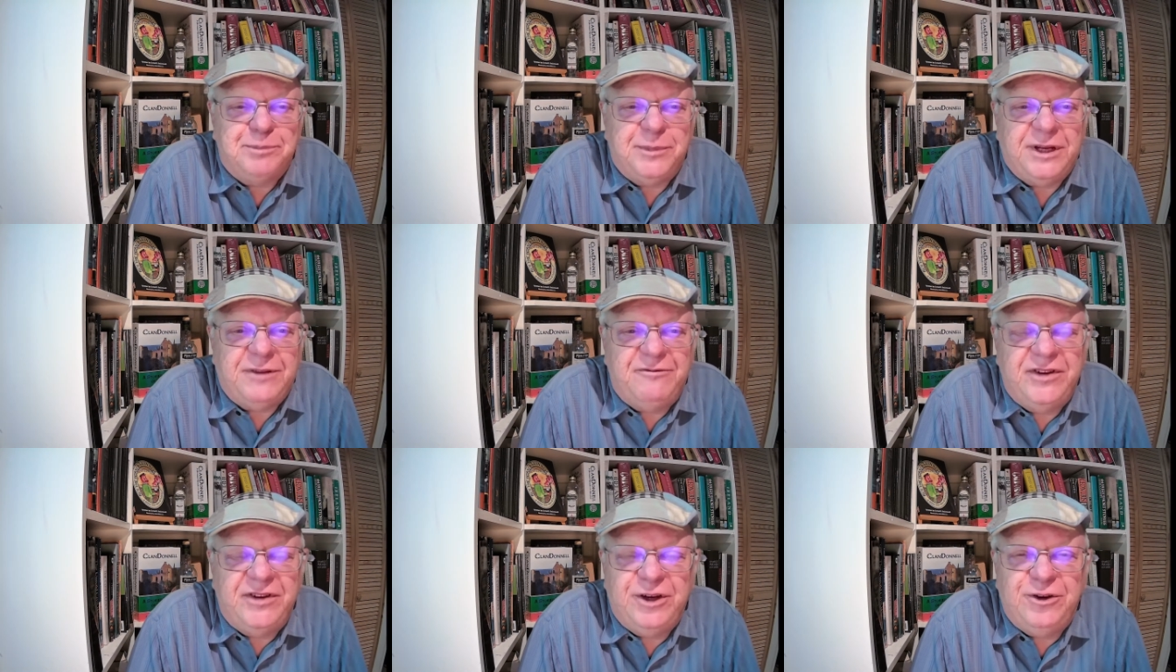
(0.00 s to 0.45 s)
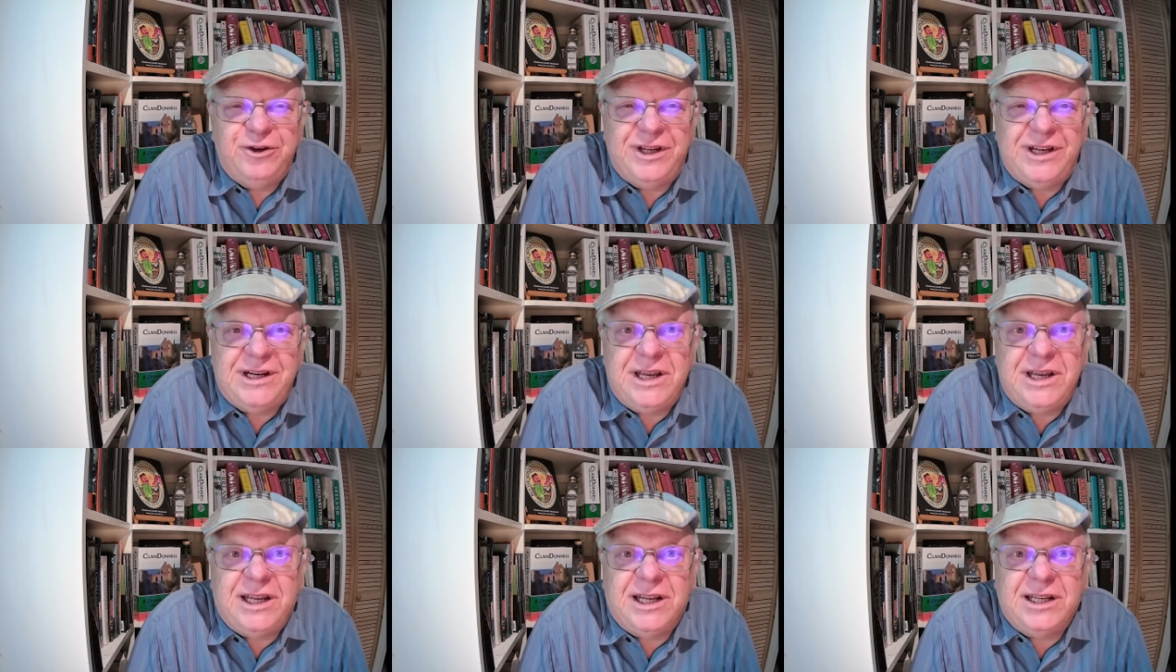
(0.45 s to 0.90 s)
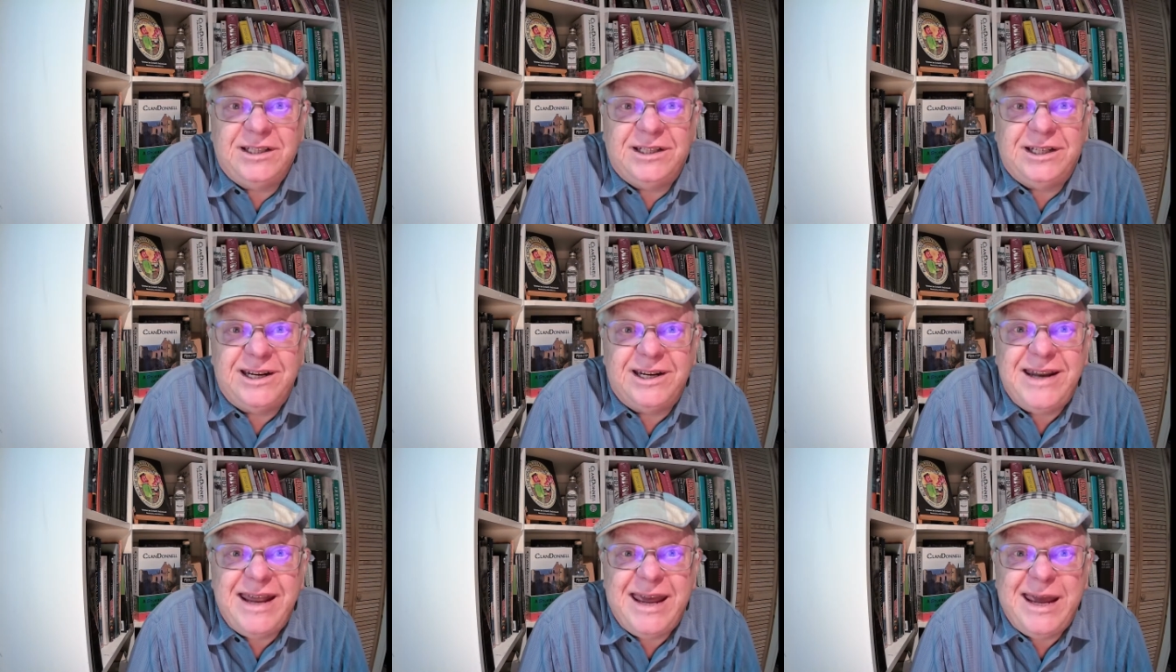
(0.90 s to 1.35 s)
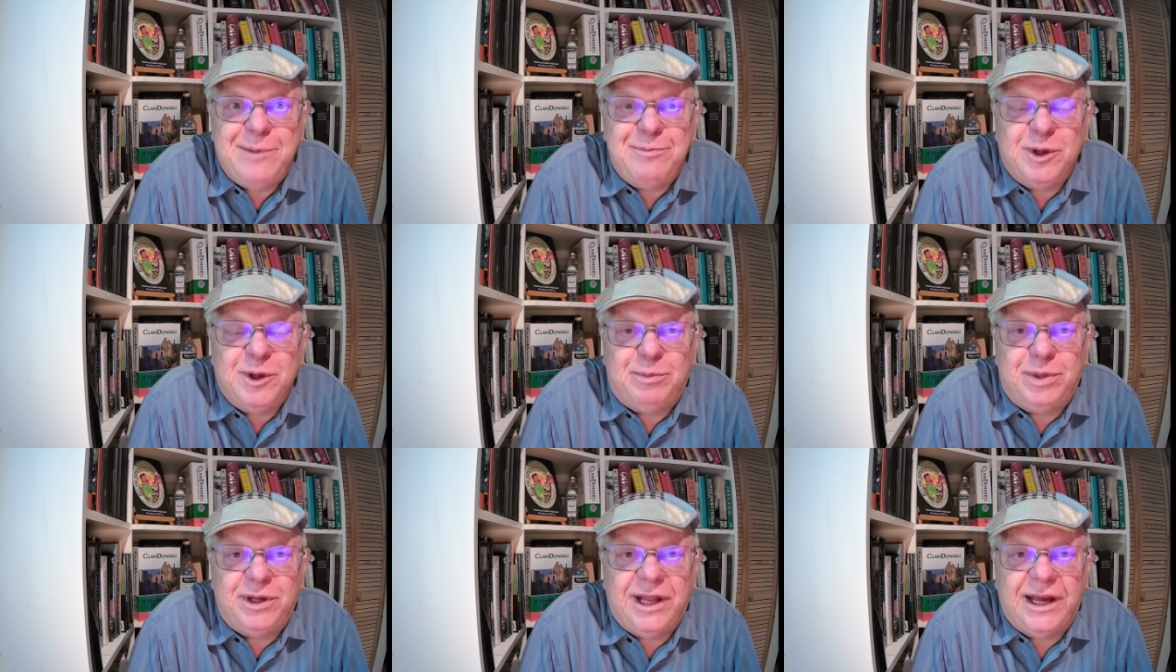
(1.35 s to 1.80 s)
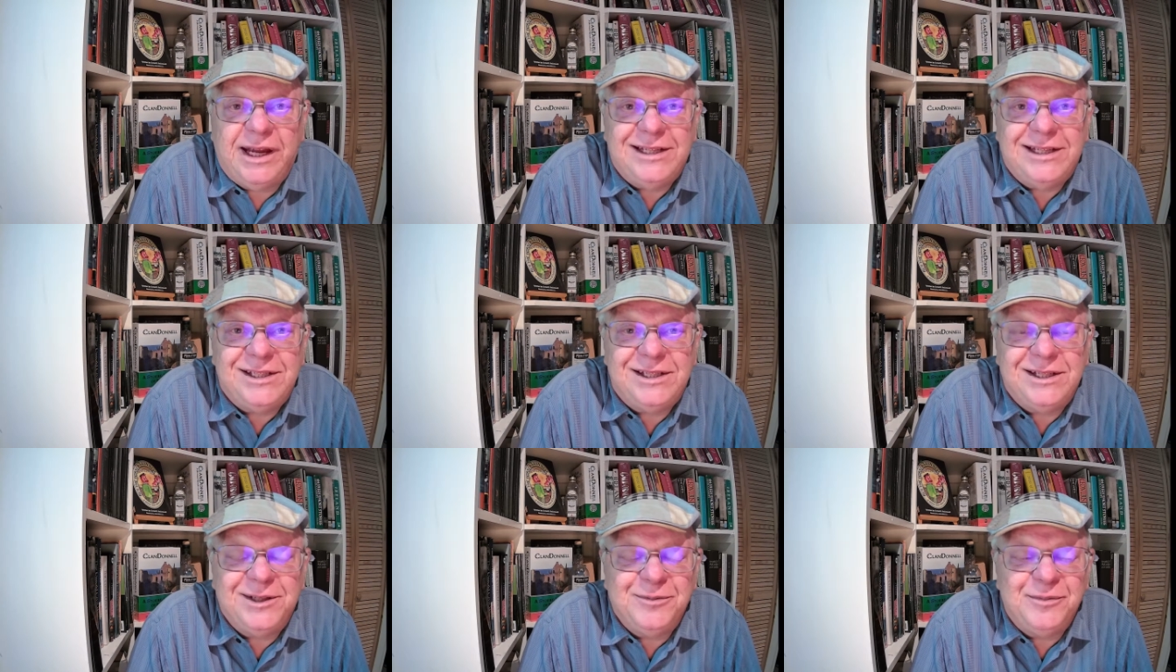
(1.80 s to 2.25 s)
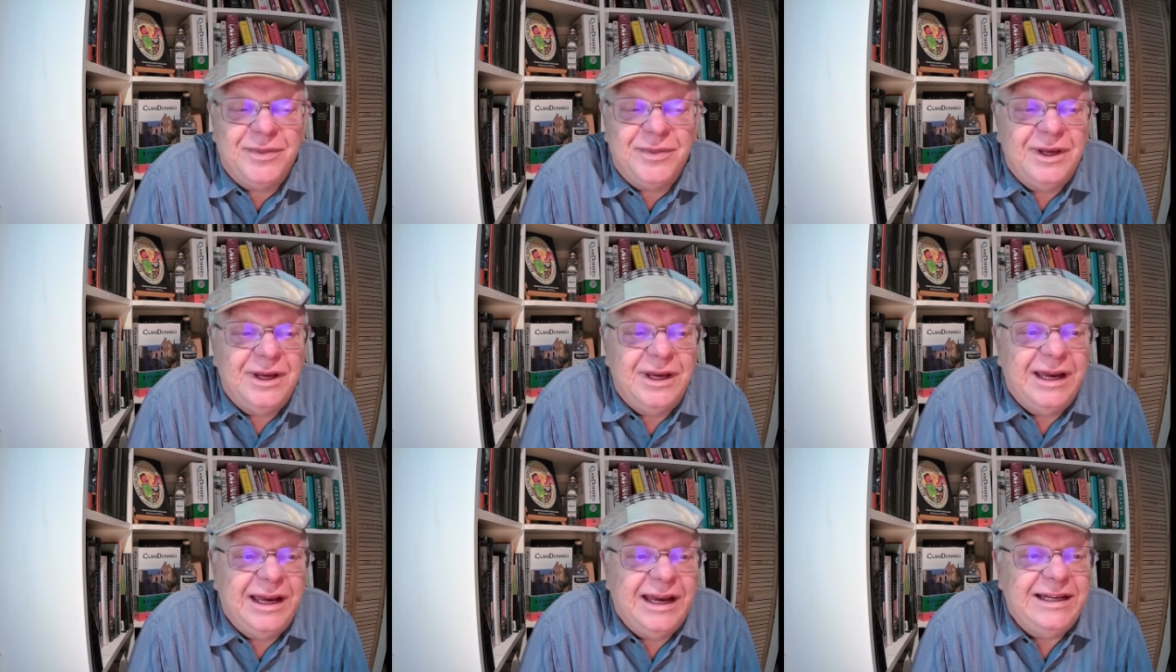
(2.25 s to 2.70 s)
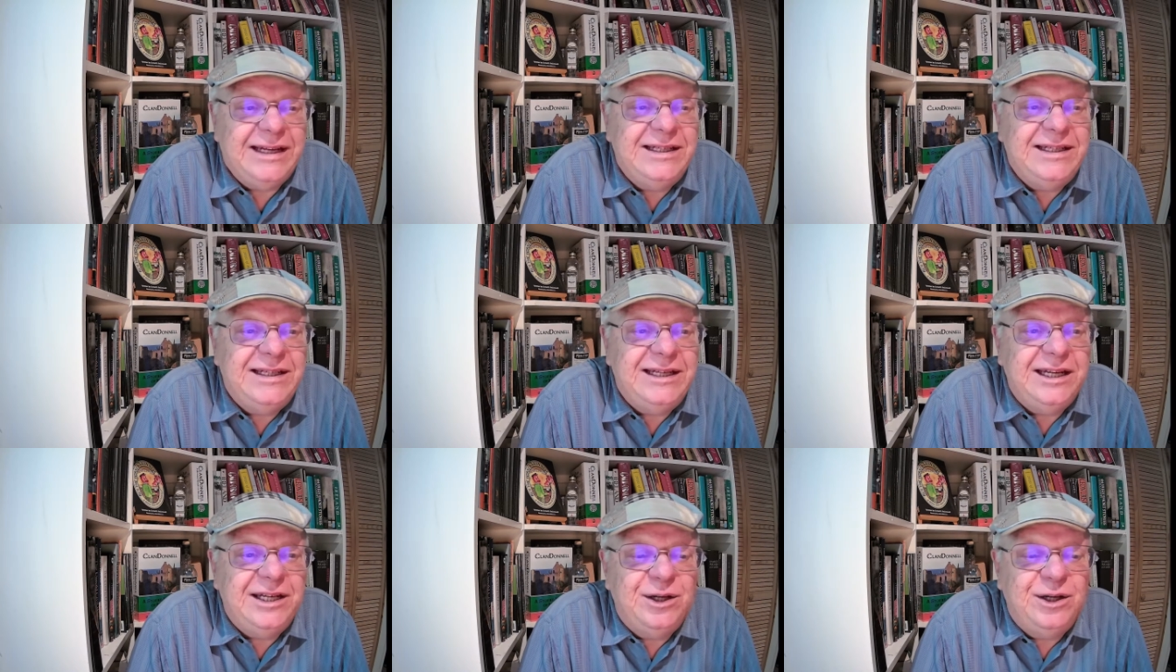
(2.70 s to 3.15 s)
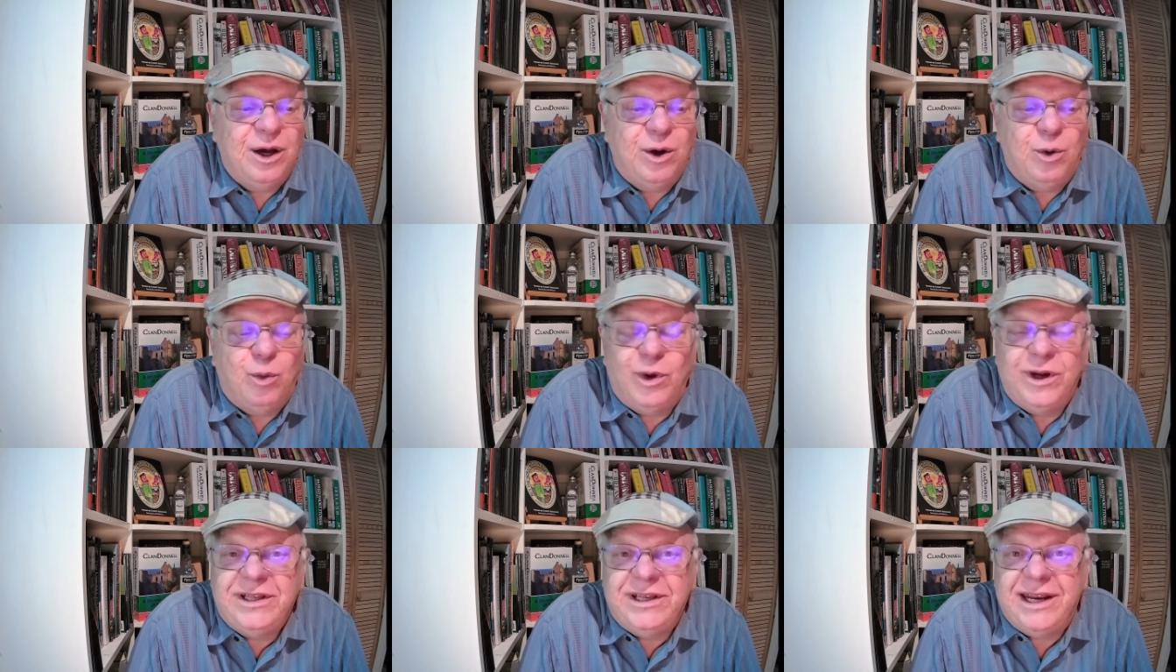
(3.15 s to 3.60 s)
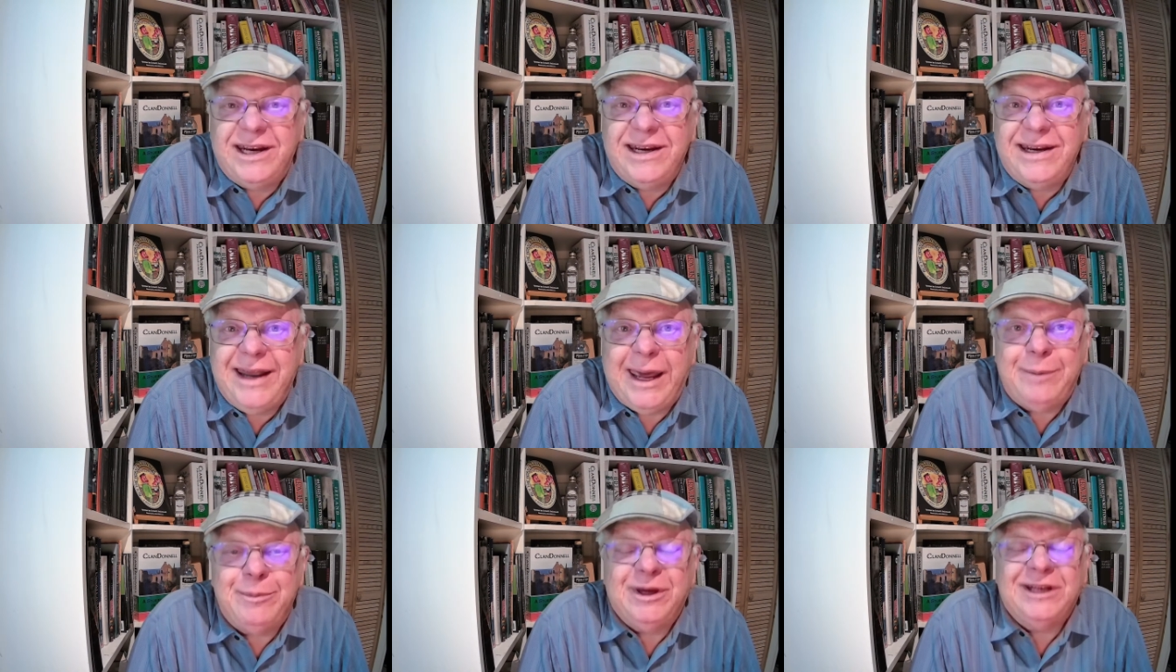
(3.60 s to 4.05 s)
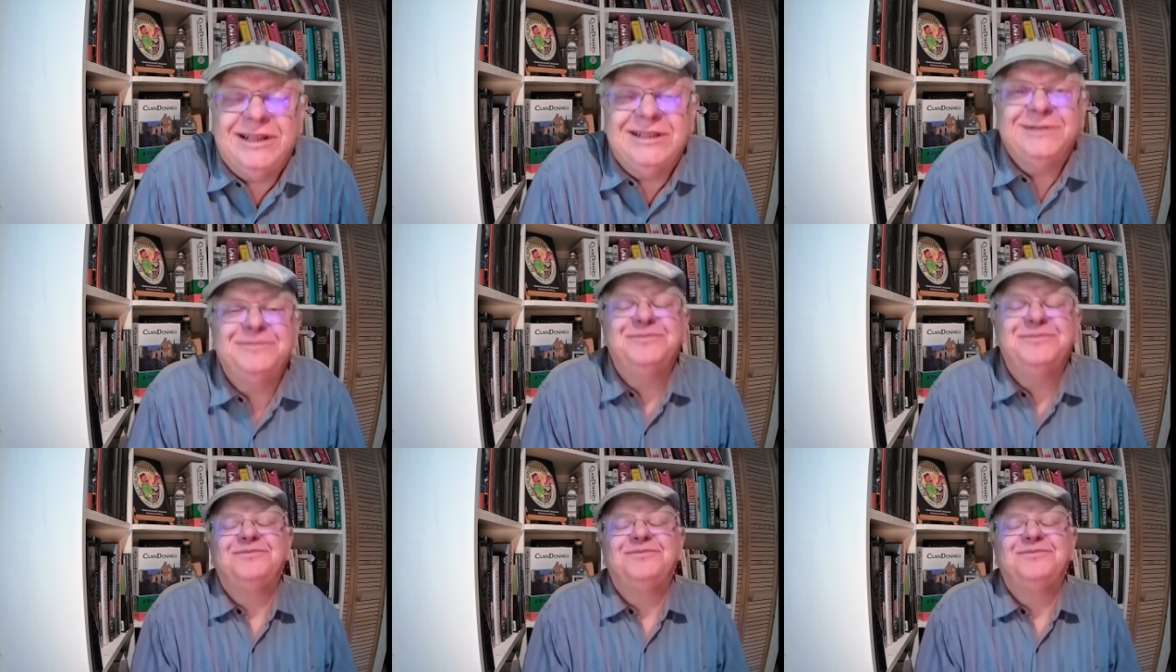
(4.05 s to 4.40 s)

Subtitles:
but figured he needed to name the place and didn't know what to name it.